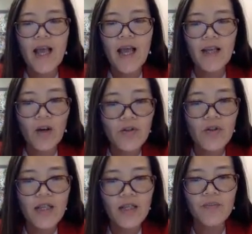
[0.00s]
and also
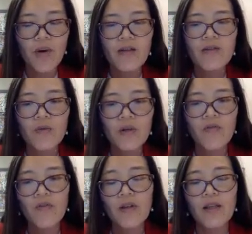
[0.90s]
set a password
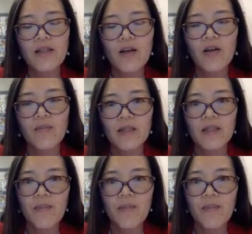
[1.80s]
for the document